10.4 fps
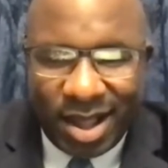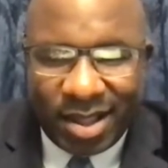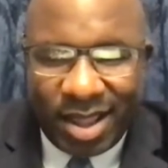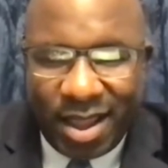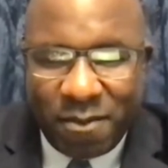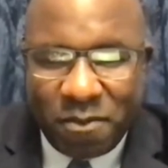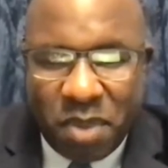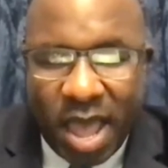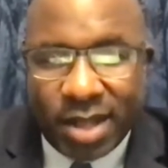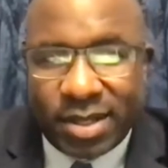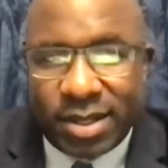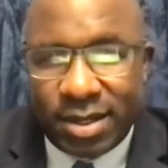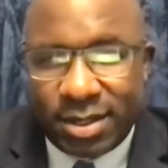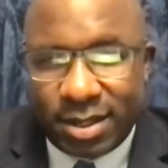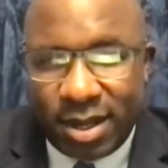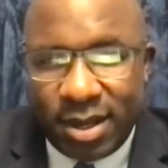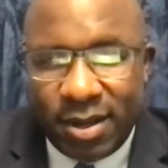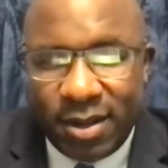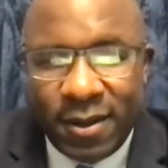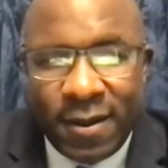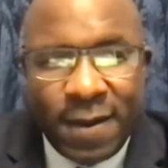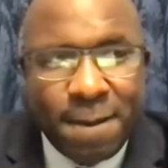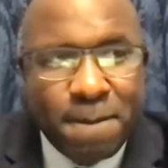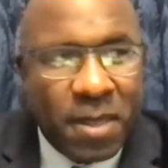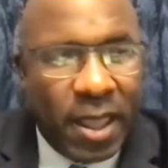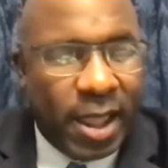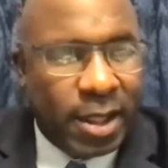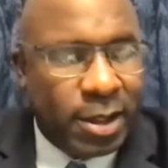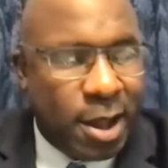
came back to the city and,